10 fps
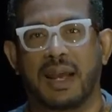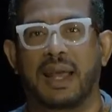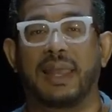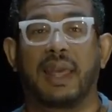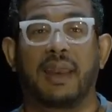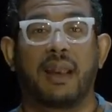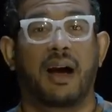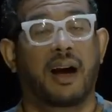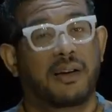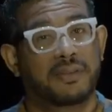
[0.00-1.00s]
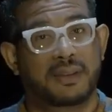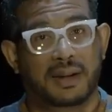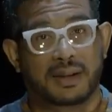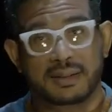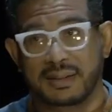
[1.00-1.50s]
And then after
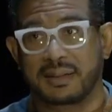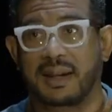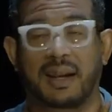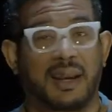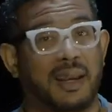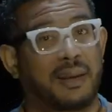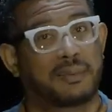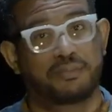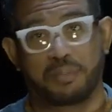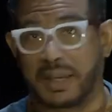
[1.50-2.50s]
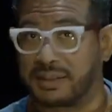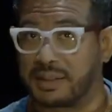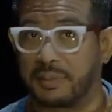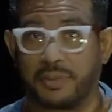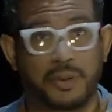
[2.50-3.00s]
that, I picked
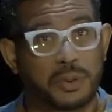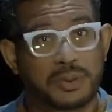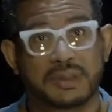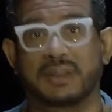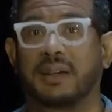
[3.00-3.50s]
up flute,